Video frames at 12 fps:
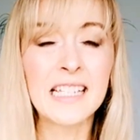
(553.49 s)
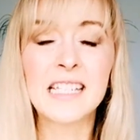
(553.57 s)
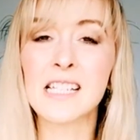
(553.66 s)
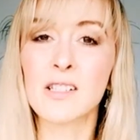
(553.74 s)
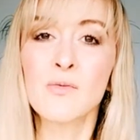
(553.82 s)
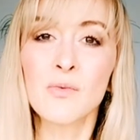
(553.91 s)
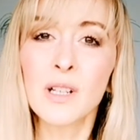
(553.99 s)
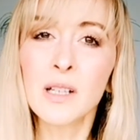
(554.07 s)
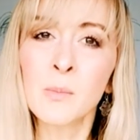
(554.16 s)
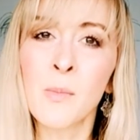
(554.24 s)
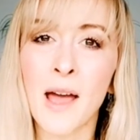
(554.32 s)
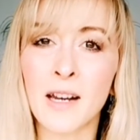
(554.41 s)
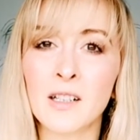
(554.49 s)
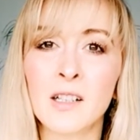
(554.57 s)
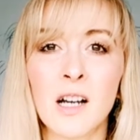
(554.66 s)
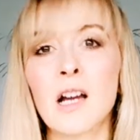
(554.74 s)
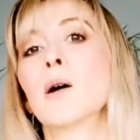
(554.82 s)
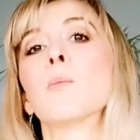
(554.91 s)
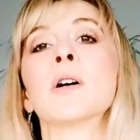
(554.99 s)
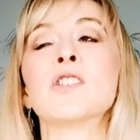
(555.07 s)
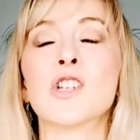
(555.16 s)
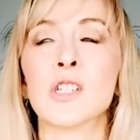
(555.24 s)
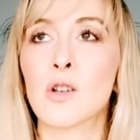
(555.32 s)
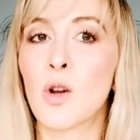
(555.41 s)
It doesn't really matter, but
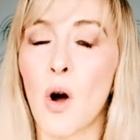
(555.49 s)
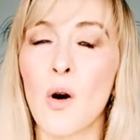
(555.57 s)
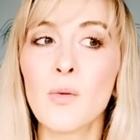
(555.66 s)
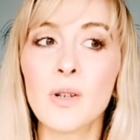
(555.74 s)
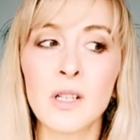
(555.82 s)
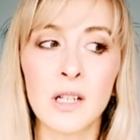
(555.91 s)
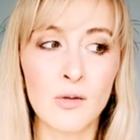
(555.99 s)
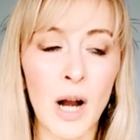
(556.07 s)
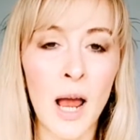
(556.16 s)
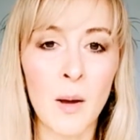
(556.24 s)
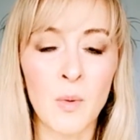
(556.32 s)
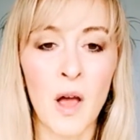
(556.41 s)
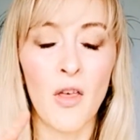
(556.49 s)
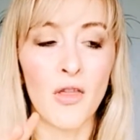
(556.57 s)
just go and grab